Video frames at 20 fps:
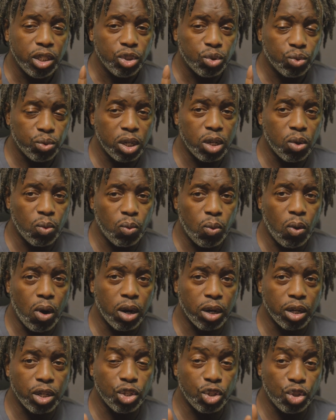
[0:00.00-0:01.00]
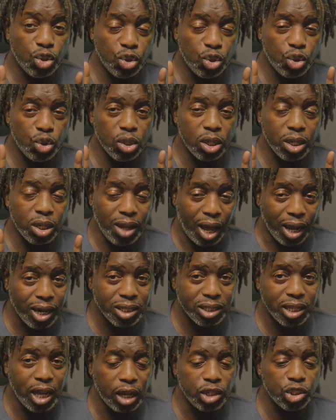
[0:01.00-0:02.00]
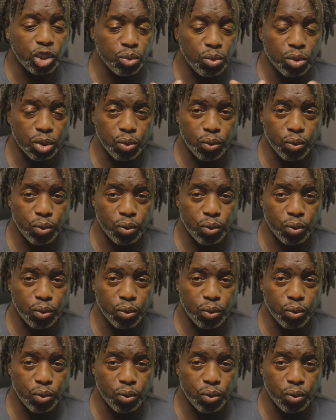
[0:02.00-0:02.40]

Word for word: drink water, you, a lot of times you will